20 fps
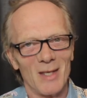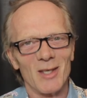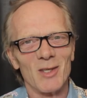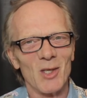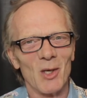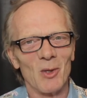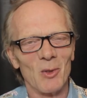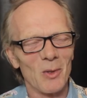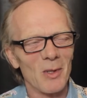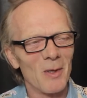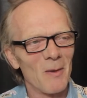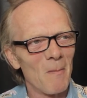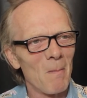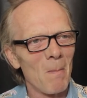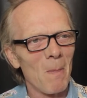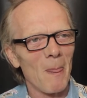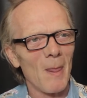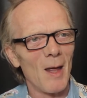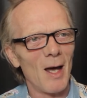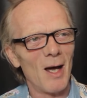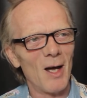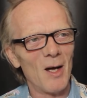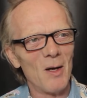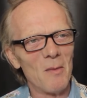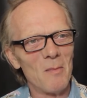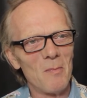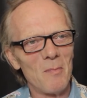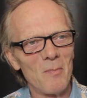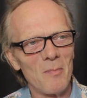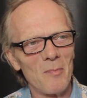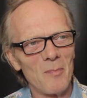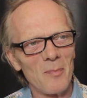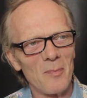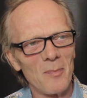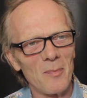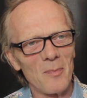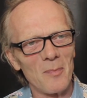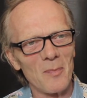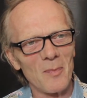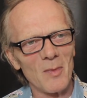Joke. Um,
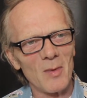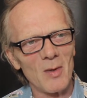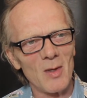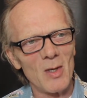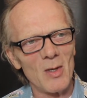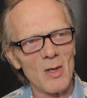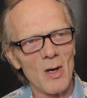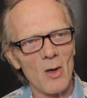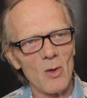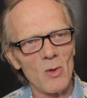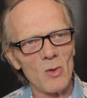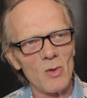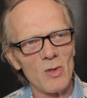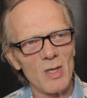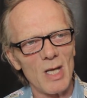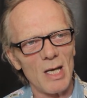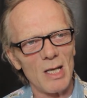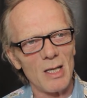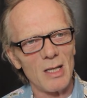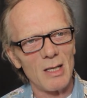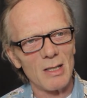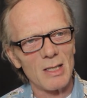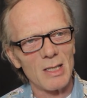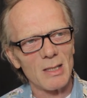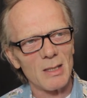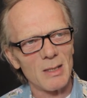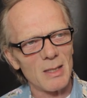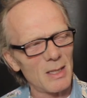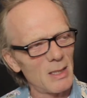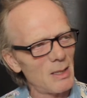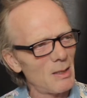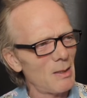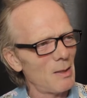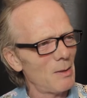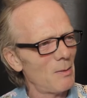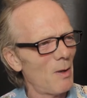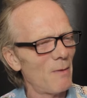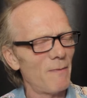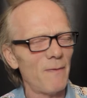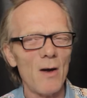you know, this,
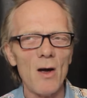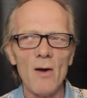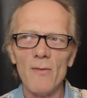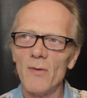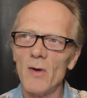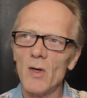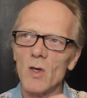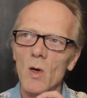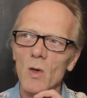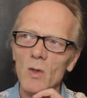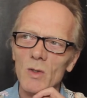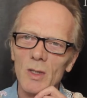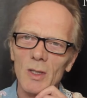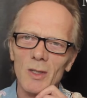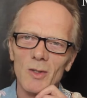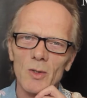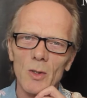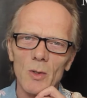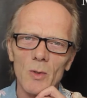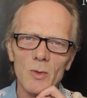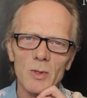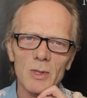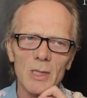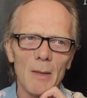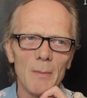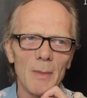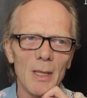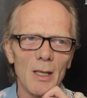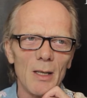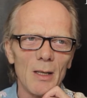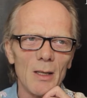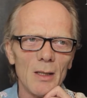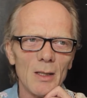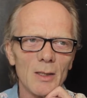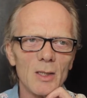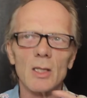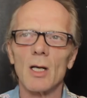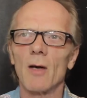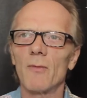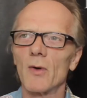have I forgotten to do something?
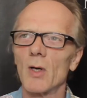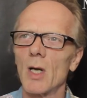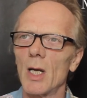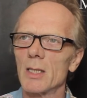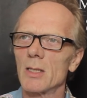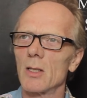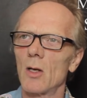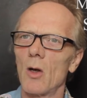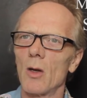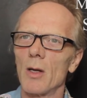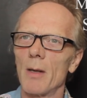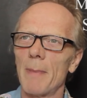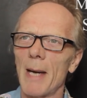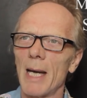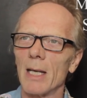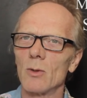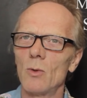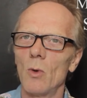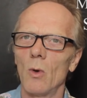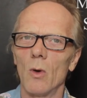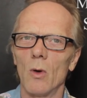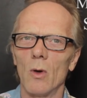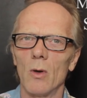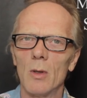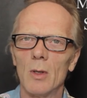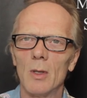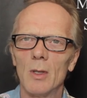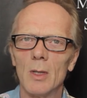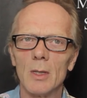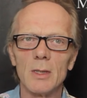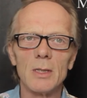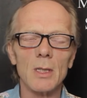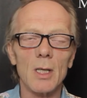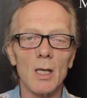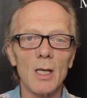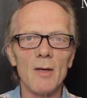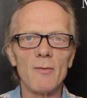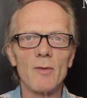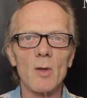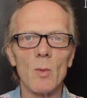Did I forget to lock the back door? Did I
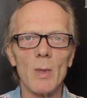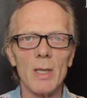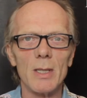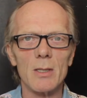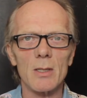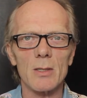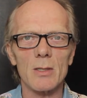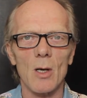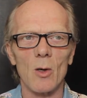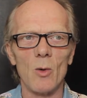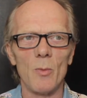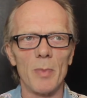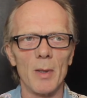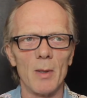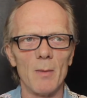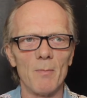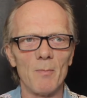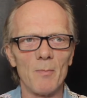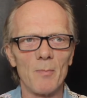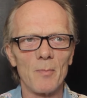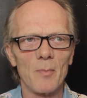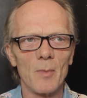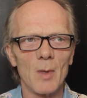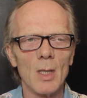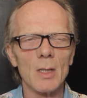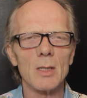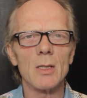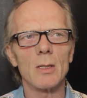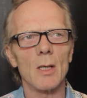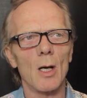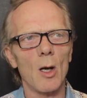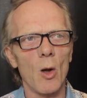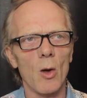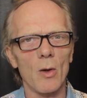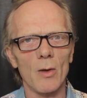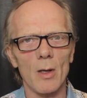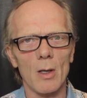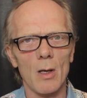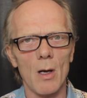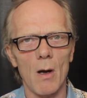leave the windows open? Did I
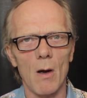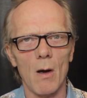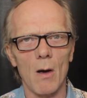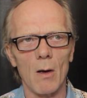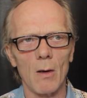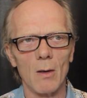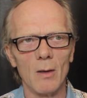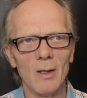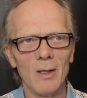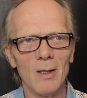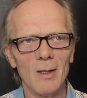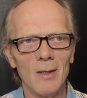lock the car?